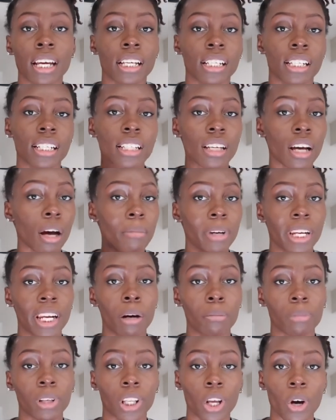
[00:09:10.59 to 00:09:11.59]
just comment
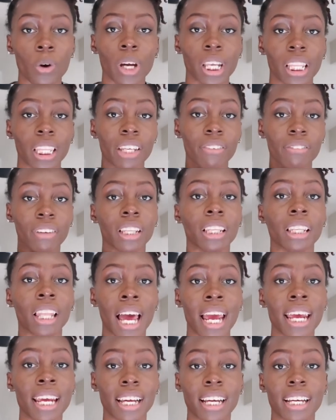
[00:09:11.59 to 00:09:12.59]
down below and leave a
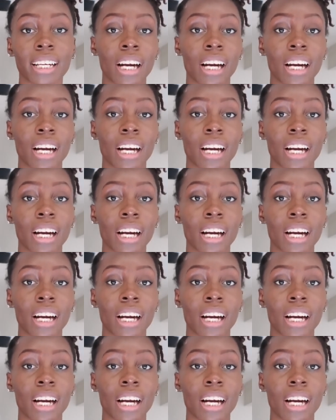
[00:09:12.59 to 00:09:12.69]
like.